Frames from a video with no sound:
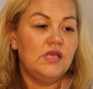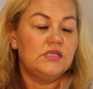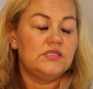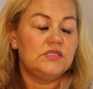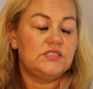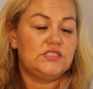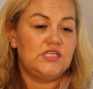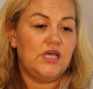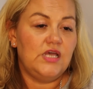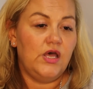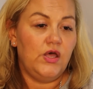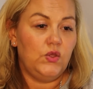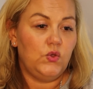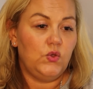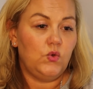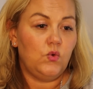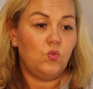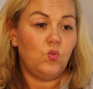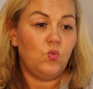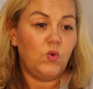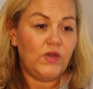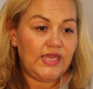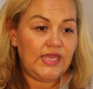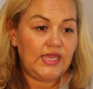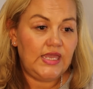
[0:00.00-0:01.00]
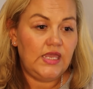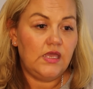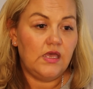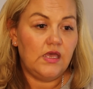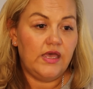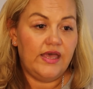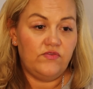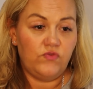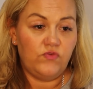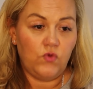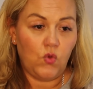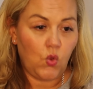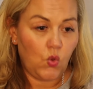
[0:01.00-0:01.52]
So we
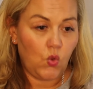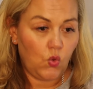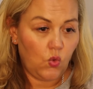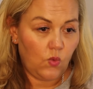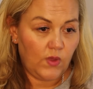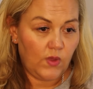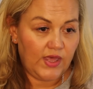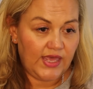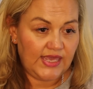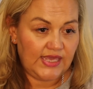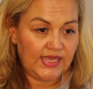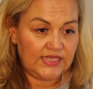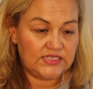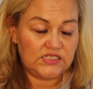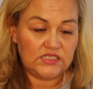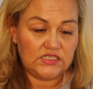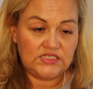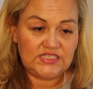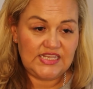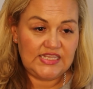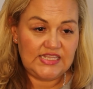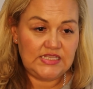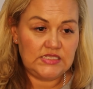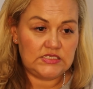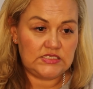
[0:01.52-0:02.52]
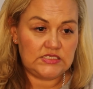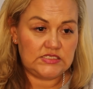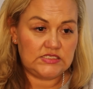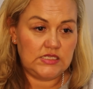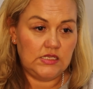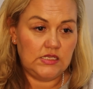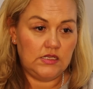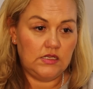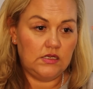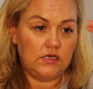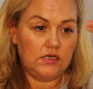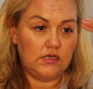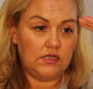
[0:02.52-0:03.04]
have always, since,